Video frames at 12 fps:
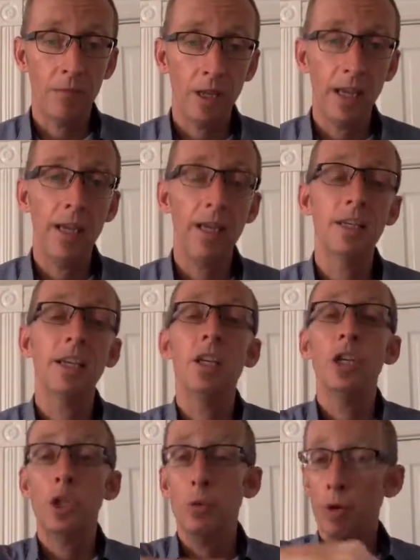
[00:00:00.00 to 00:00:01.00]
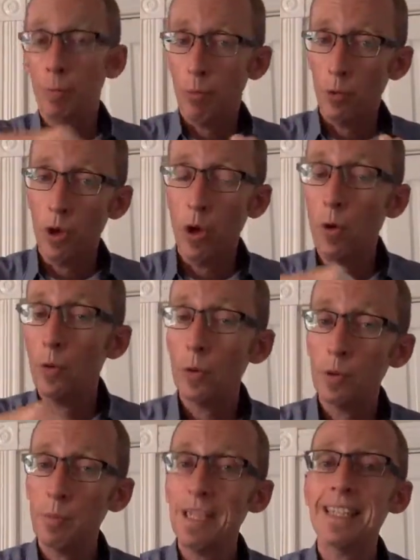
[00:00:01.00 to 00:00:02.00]
And you want to put all
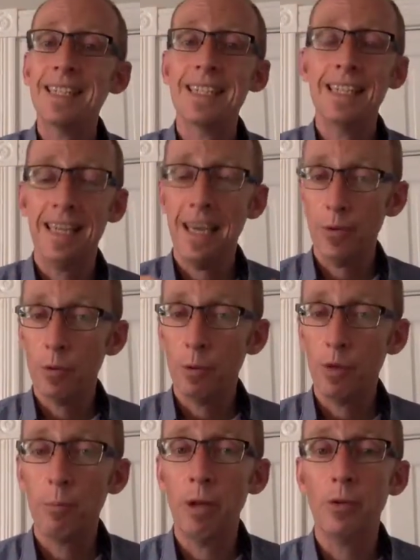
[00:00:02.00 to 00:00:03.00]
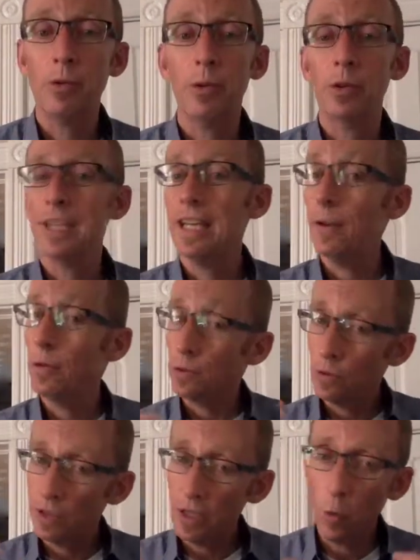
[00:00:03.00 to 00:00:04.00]
those pieces together. You want to bundle those together so
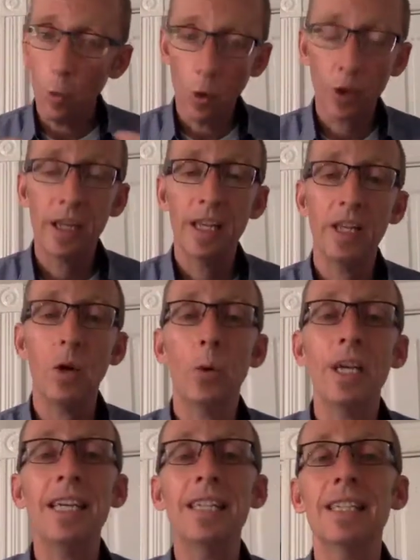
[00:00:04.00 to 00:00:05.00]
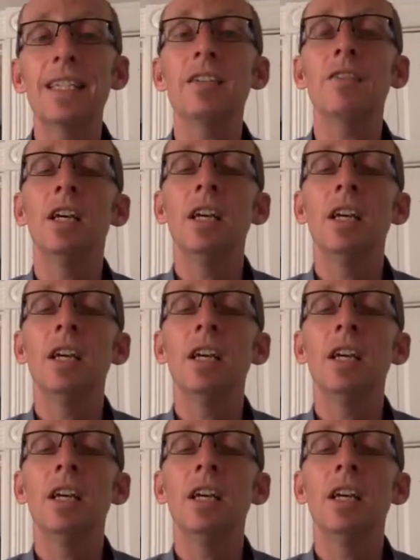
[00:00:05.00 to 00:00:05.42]
that they work in a cohesive